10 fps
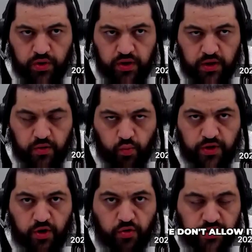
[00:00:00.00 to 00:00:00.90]

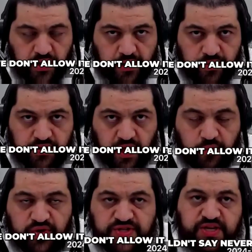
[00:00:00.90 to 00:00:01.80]
We don't allow it.
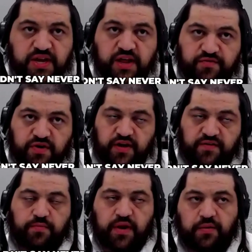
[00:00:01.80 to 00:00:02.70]
I wouldn't say
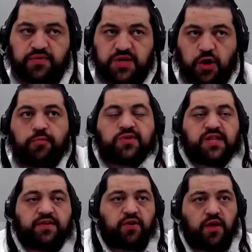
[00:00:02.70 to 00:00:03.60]
never, but I would say
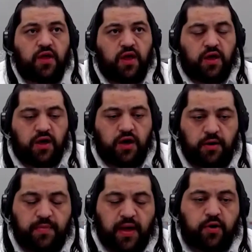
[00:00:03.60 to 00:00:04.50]
almost never.
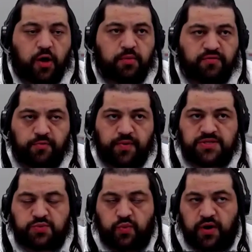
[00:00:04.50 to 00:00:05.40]
I'm coming from the
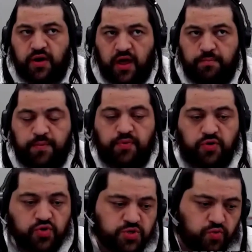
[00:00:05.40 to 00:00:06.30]
place where
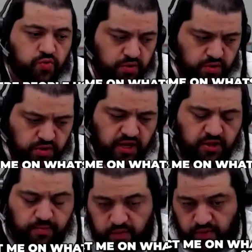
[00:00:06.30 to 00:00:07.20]
people used to
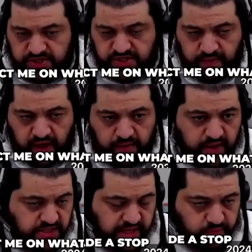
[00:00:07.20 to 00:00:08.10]
contact me on WhatsApp. I
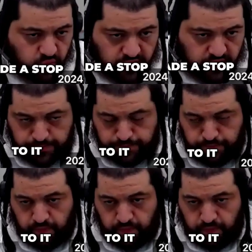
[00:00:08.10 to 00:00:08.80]
made a stop to it.